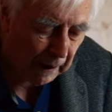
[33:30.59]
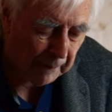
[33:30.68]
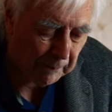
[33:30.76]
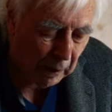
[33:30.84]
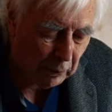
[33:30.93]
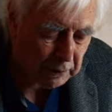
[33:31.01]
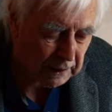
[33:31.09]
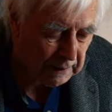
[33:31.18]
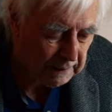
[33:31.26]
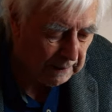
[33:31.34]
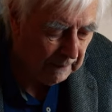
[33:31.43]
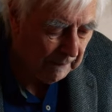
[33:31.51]
by
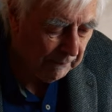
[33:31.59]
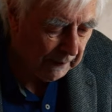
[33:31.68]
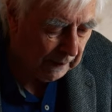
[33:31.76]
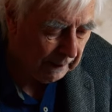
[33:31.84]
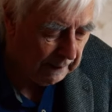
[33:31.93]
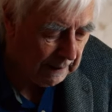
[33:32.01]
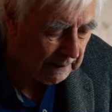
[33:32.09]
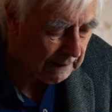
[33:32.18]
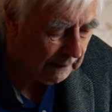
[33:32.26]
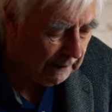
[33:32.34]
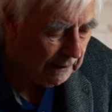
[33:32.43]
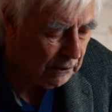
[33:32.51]
Moses, and his
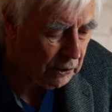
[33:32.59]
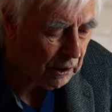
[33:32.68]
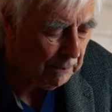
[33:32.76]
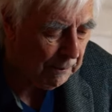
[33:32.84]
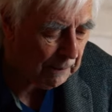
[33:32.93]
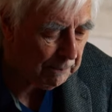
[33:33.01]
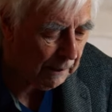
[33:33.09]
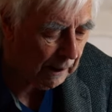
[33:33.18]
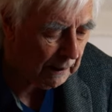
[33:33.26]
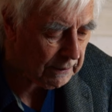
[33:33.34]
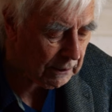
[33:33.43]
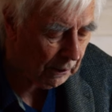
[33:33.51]
leadership had
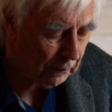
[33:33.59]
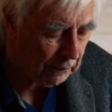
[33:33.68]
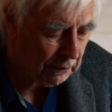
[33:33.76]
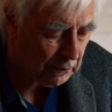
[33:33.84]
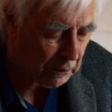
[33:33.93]
passed on to